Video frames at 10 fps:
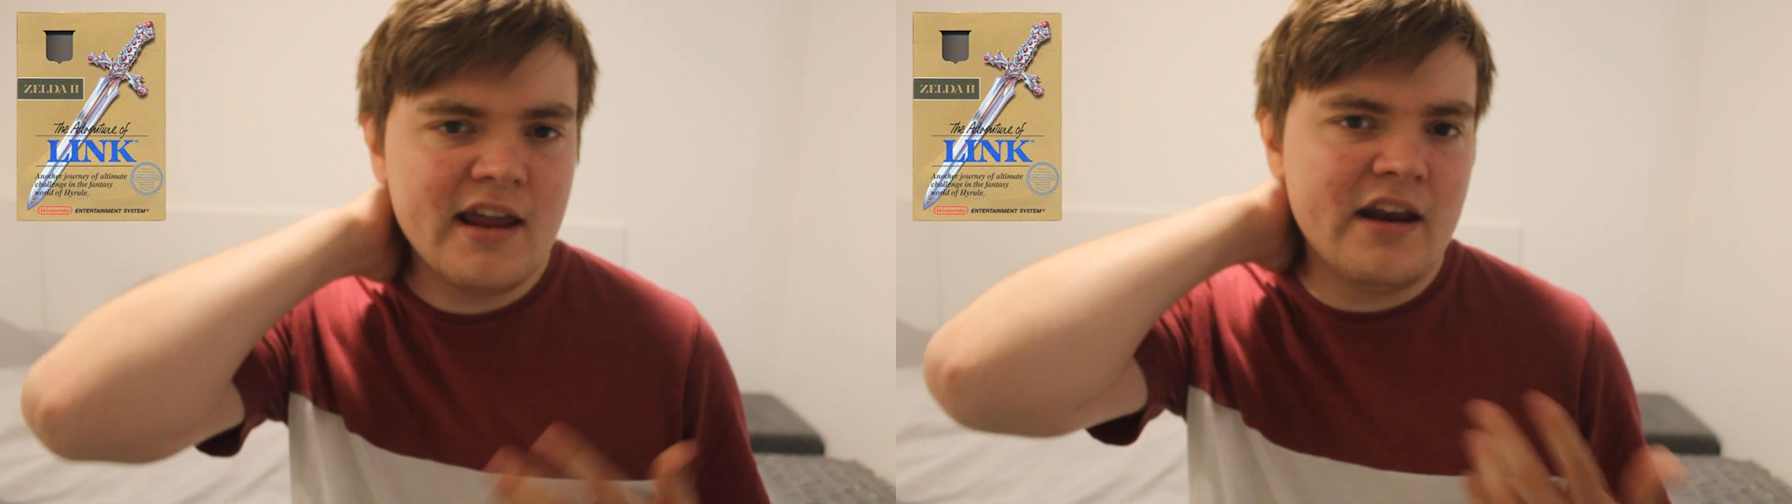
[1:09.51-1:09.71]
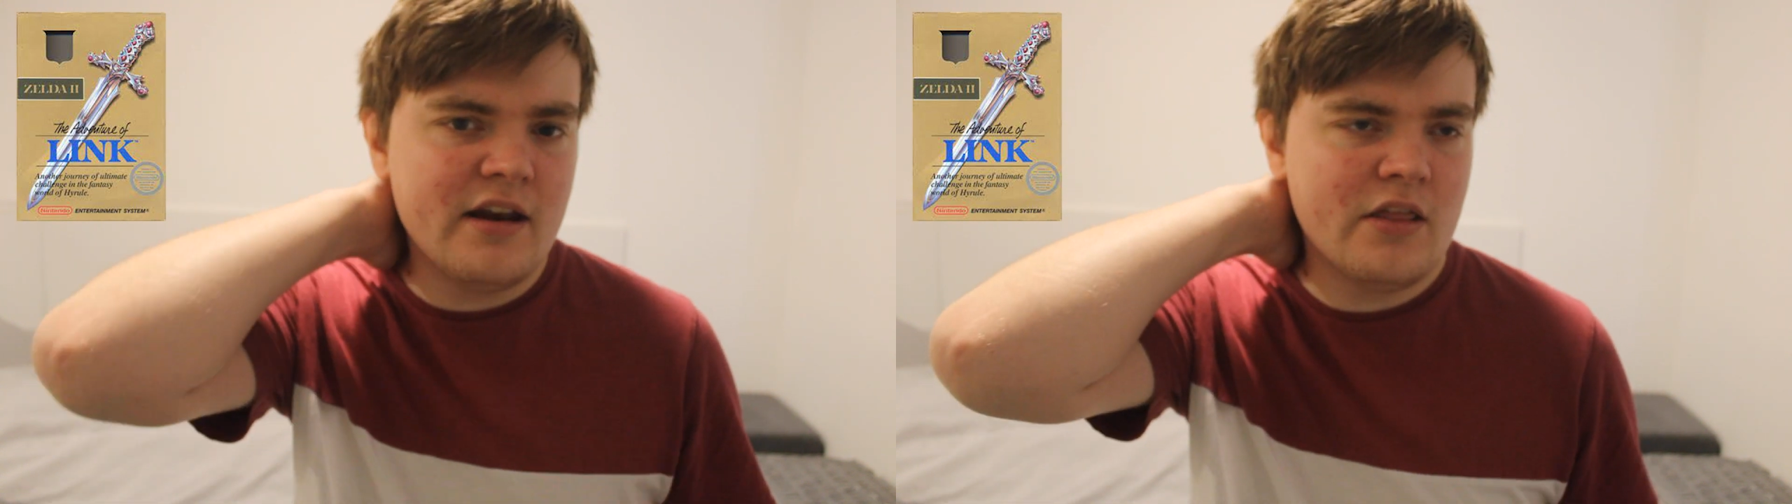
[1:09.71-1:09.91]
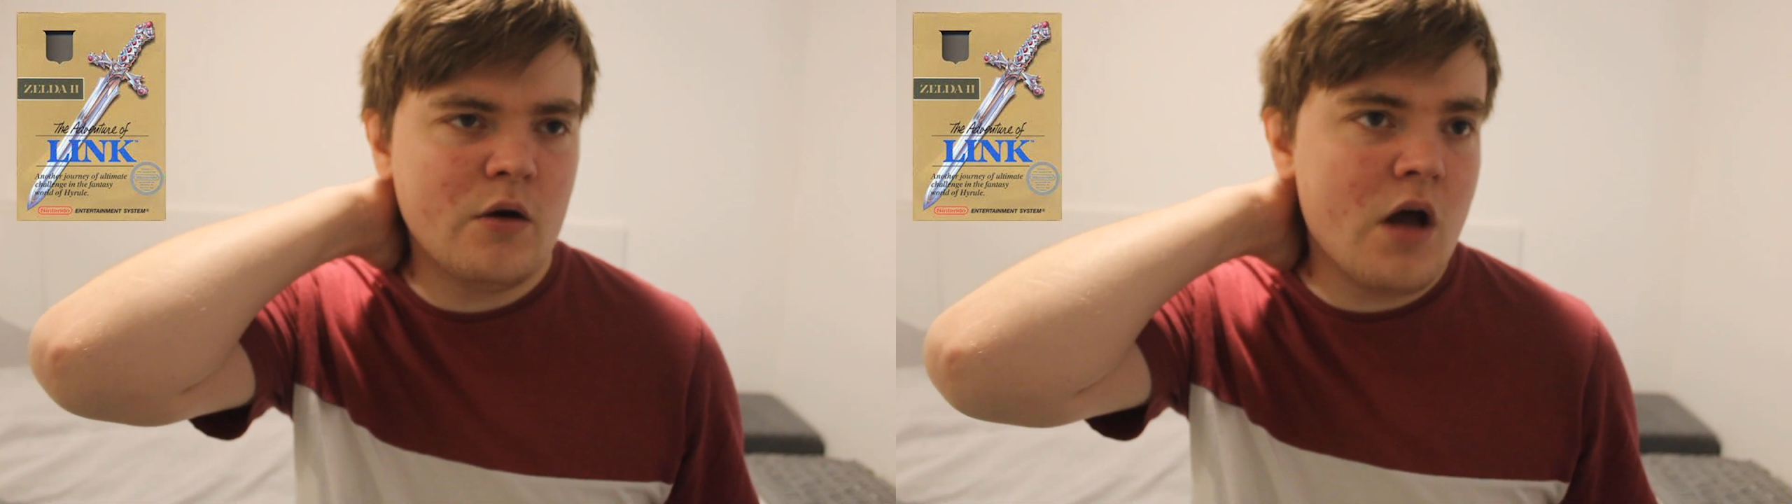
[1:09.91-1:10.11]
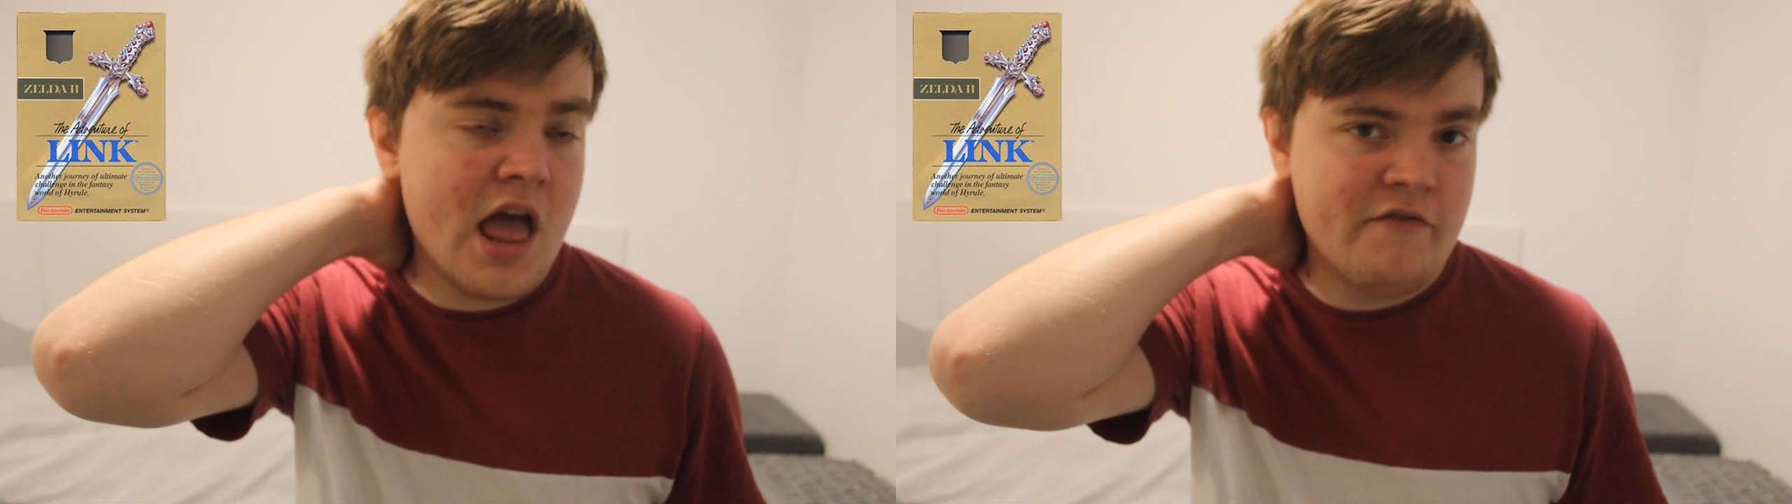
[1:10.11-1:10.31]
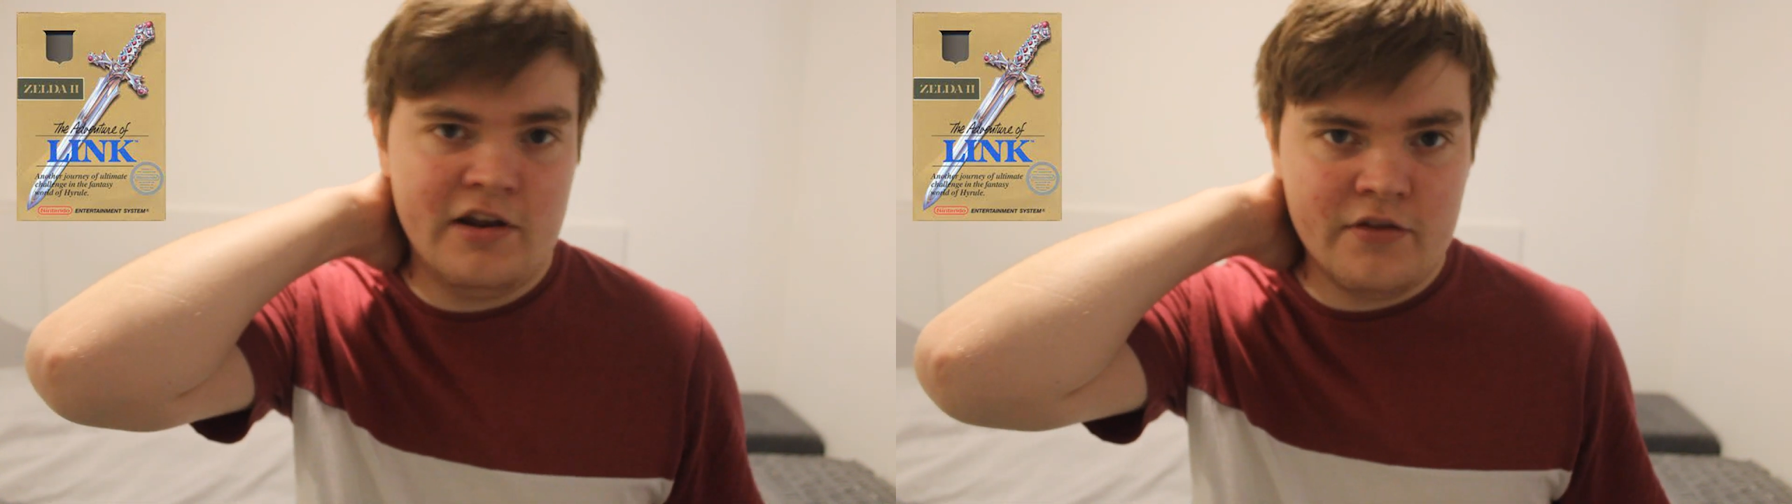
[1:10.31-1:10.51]
in
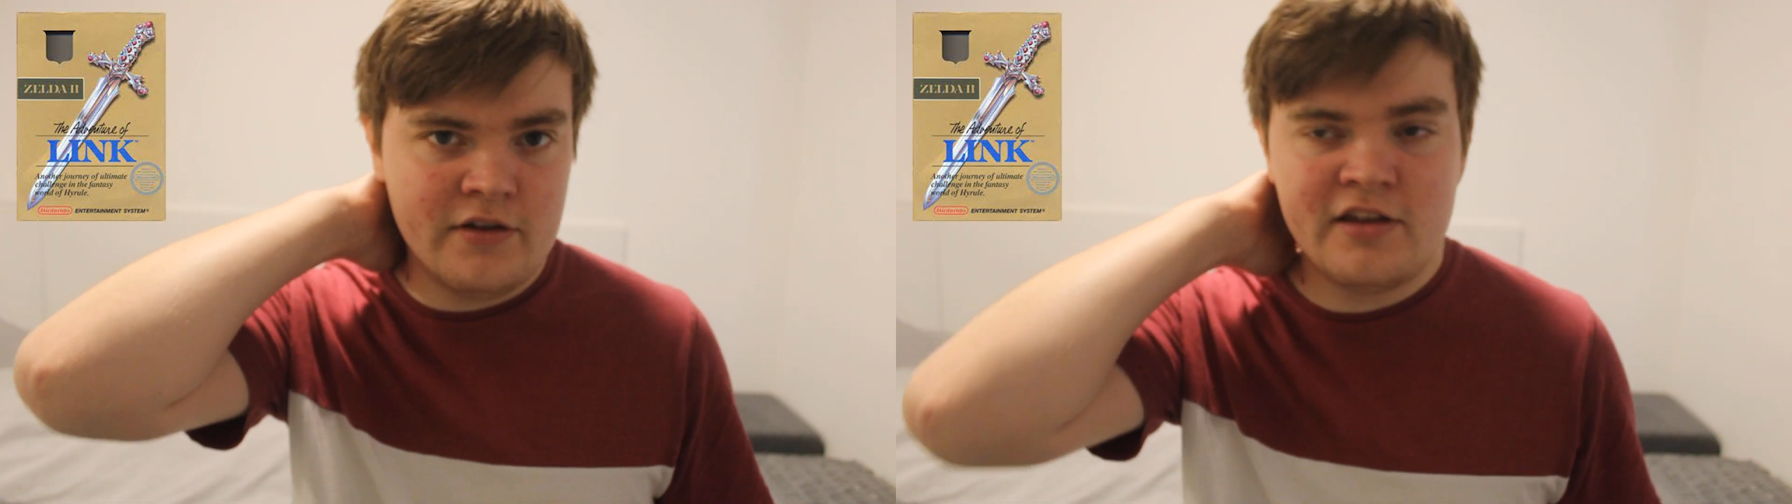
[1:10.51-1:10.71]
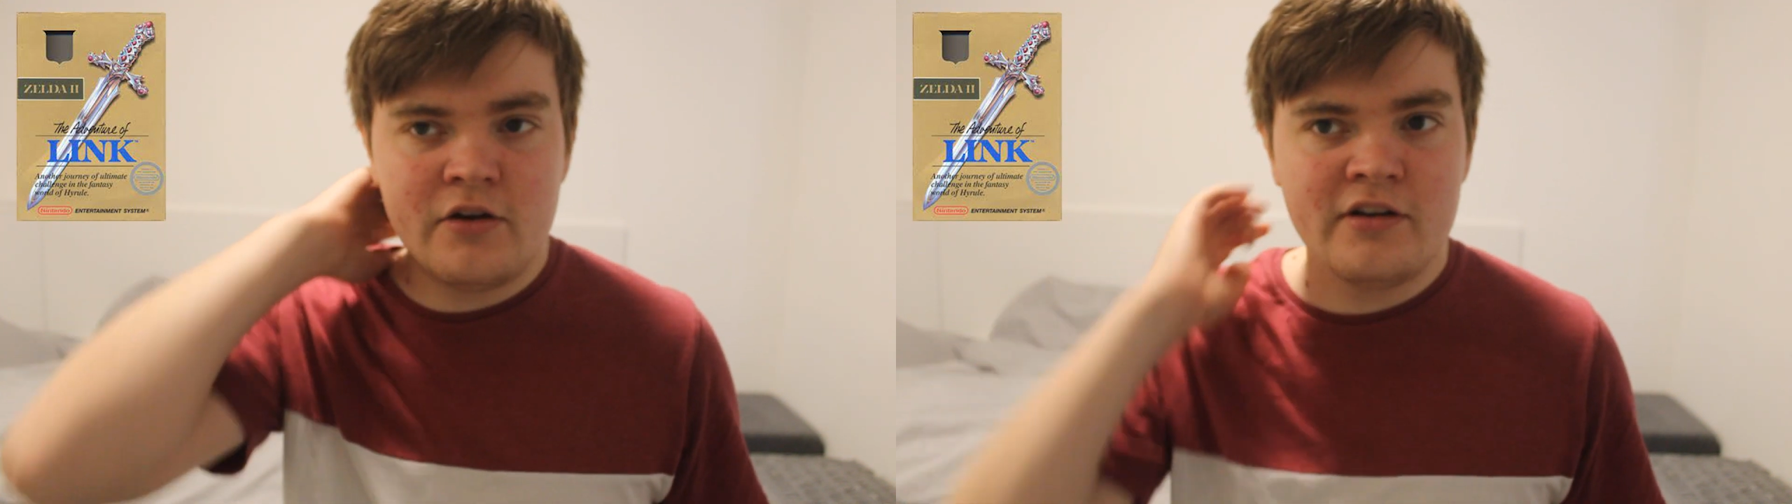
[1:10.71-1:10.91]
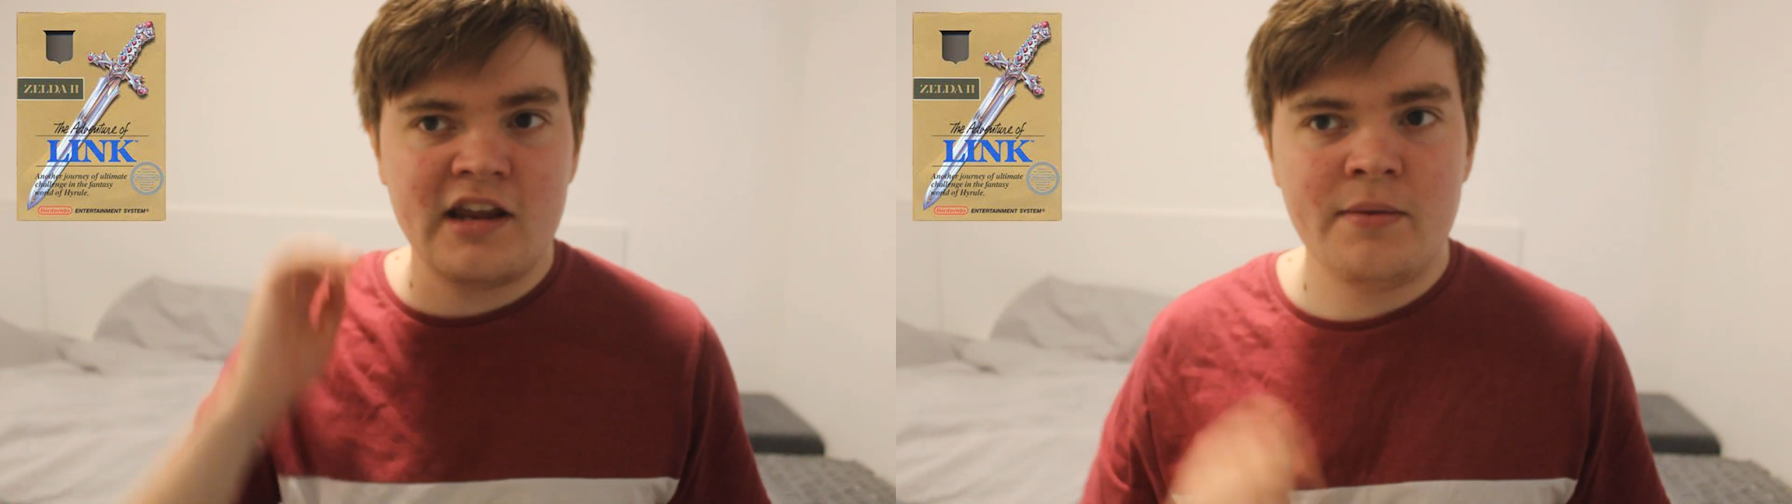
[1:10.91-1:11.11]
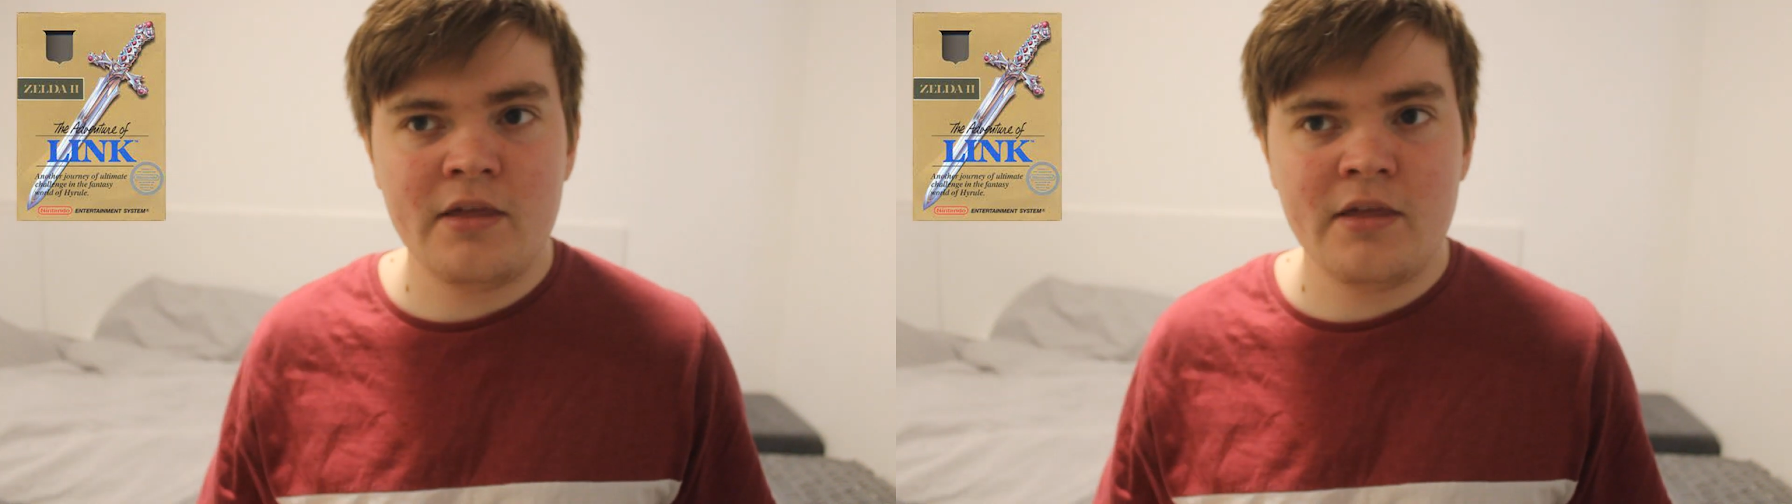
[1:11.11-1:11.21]
every other Zelda game